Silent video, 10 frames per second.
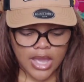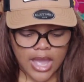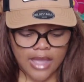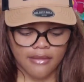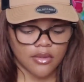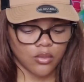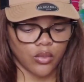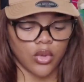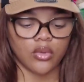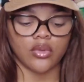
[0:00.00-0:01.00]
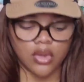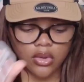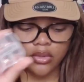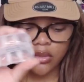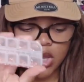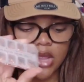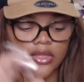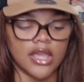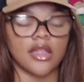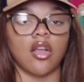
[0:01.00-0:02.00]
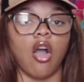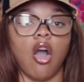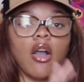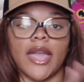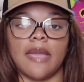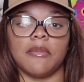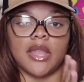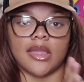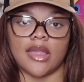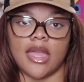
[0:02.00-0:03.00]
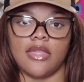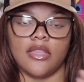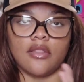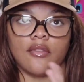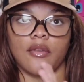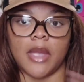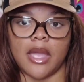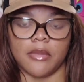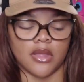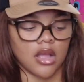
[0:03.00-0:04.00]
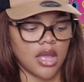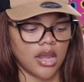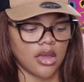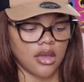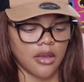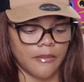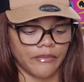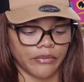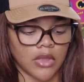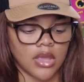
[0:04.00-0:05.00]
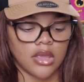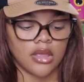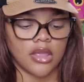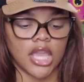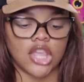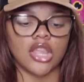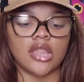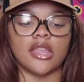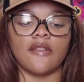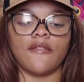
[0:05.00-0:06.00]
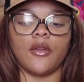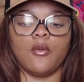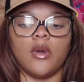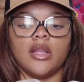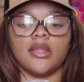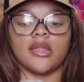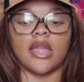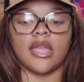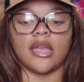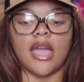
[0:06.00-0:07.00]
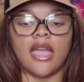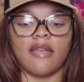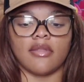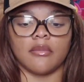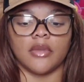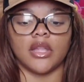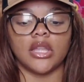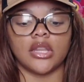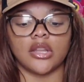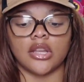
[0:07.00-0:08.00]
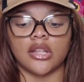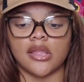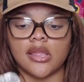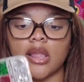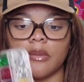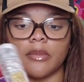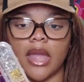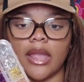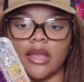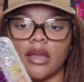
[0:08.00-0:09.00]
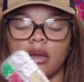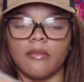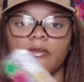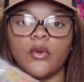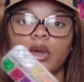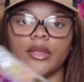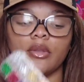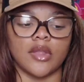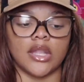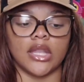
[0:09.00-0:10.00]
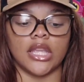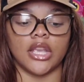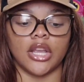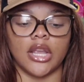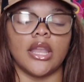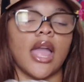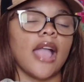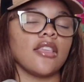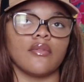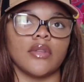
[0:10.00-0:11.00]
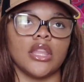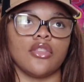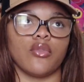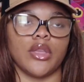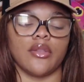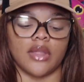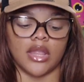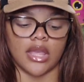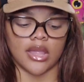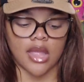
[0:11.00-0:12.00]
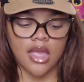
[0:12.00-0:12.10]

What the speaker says: I have some rose gold ones. These all came in a set. These are from Amazon. It's just different ones. Like I have some glitters, some like foils in here, and I just really enjoy using these.